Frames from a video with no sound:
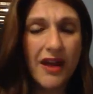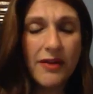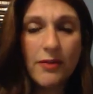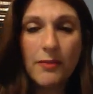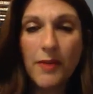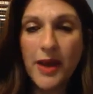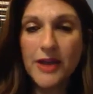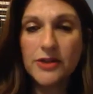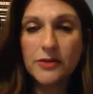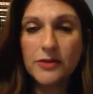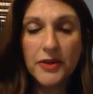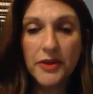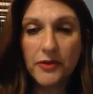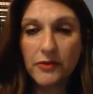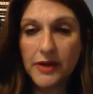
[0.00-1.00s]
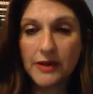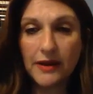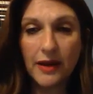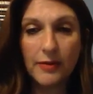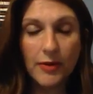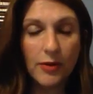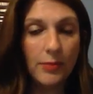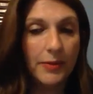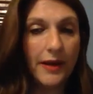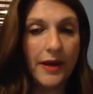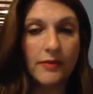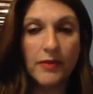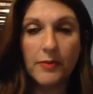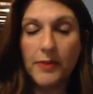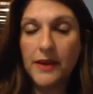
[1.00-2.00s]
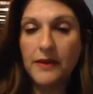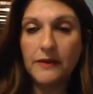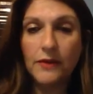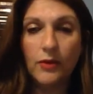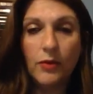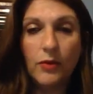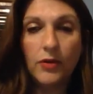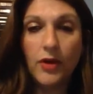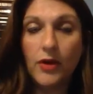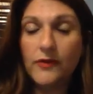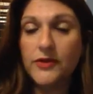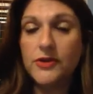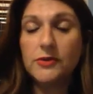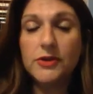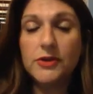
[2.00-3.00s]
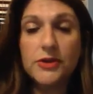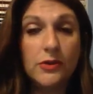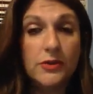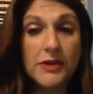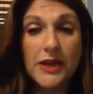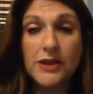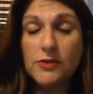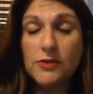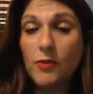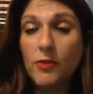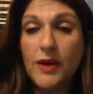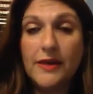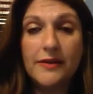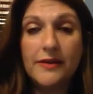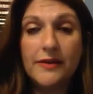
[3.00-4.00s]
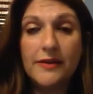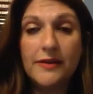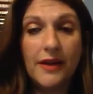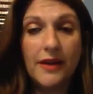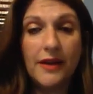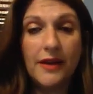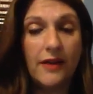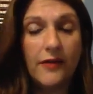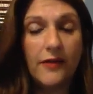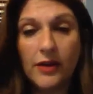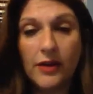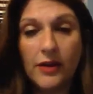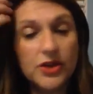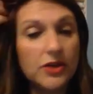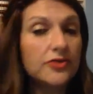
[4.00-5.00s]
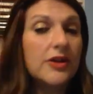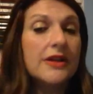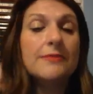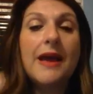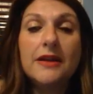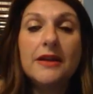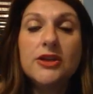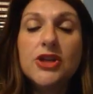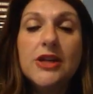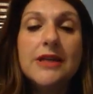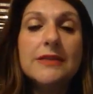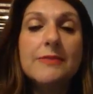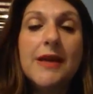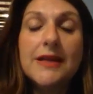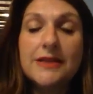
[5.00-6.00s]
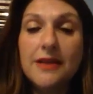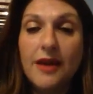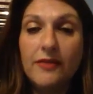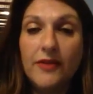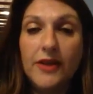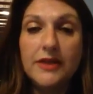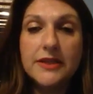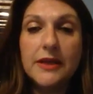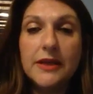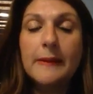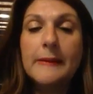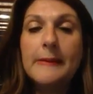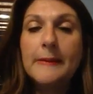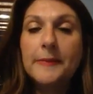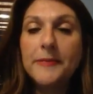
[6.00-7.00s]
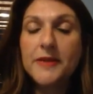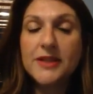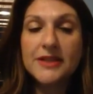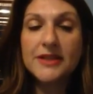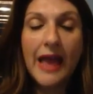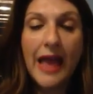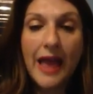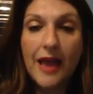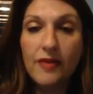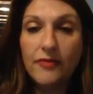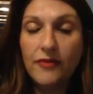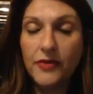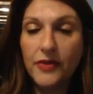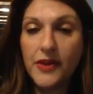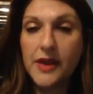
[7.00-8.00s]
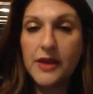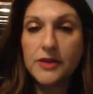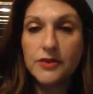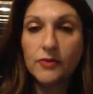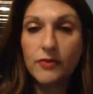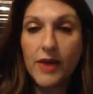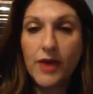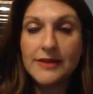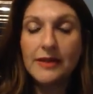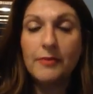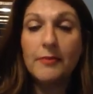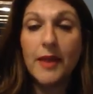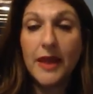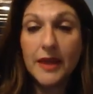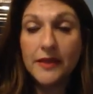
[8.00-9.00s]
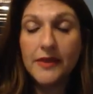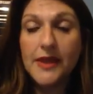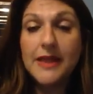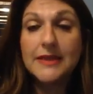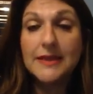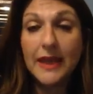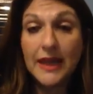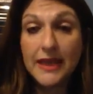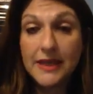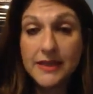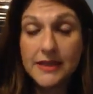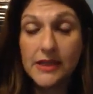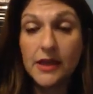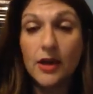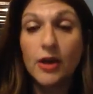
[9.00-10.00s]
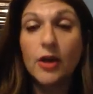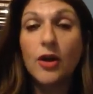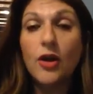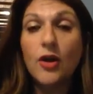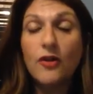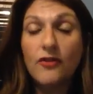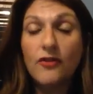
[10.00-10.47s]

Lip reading: I don't mind. Do a 3-day meal plan. Repeat it all over. Do a 2-day. Do a 1-day. If you've got little children, it's mac and cheese, makes life easier. Just have things ready. Make things easier